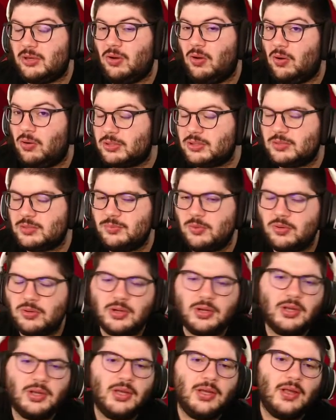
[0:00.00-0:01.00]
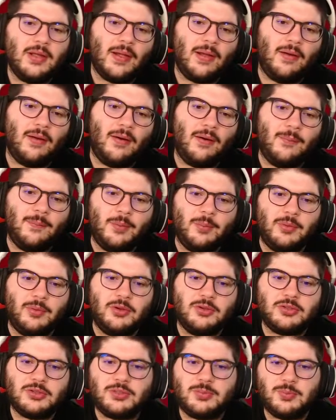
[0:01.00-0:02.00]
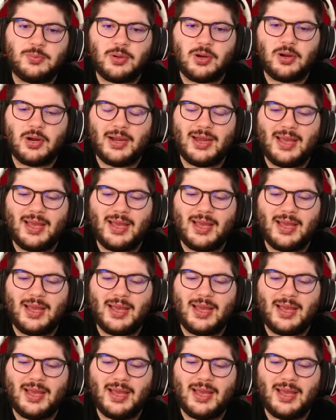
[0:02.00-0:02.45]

cost more on the most part.